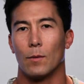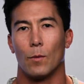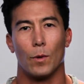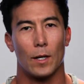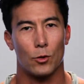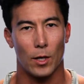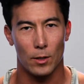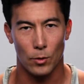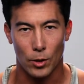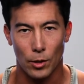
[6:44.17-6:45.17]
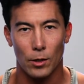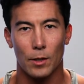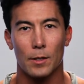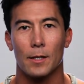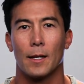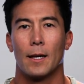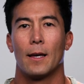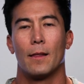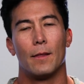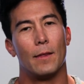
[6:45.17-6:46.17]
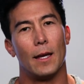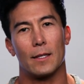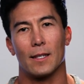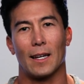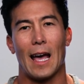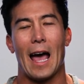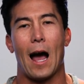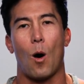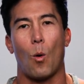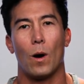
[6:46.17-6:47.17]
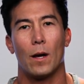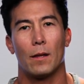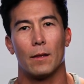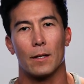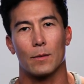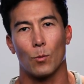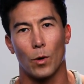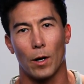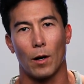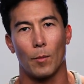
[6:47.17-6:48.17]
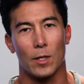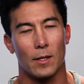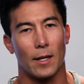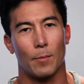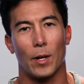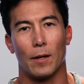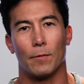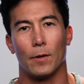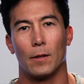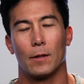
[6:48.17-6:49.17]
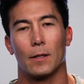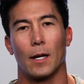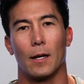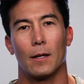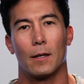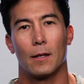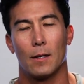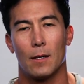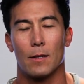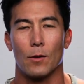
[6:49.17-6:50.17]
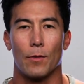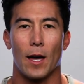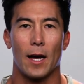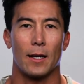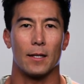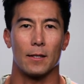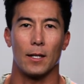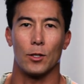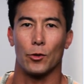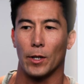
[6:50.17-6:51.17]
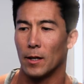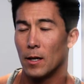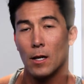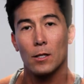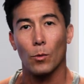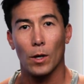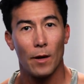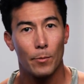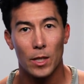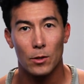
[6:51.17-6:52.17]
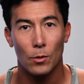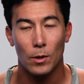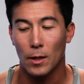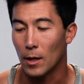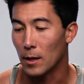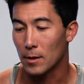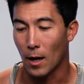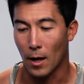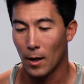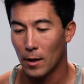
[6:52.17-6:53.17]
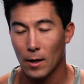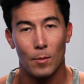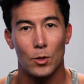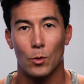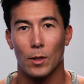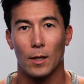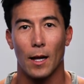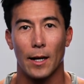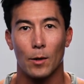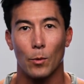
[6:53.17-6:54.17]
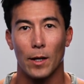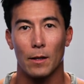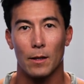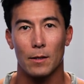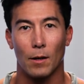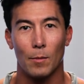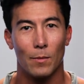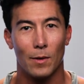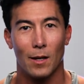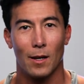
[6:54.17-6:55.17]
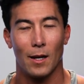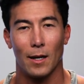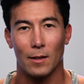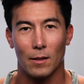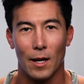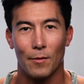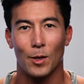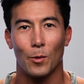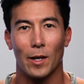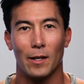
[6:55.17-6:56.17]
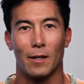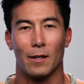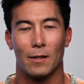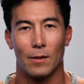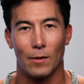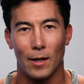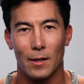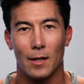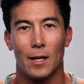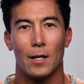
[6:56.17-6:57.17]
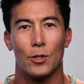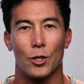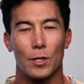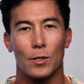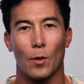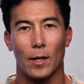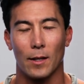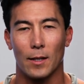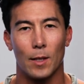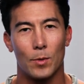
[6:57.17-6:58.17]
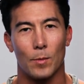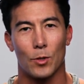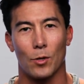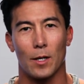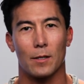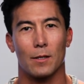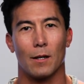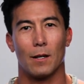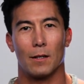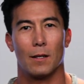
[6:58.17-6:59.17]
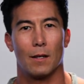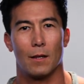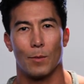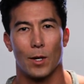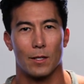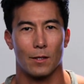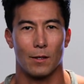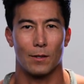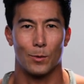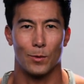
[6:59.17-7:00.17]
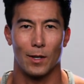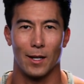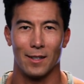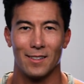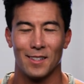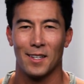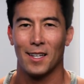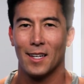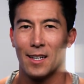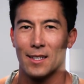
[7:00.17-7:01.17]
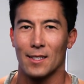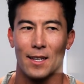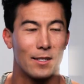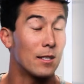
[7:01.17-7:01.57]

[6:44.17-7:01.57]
when I try to do curls, it's like, ow, this one arm is like painful, okay? So that is an injury. So what I've been doing is I am doing lighter weight on this arm and a little heavier weight here, right? Just so I can keep some stress on the muscle, right? So that's the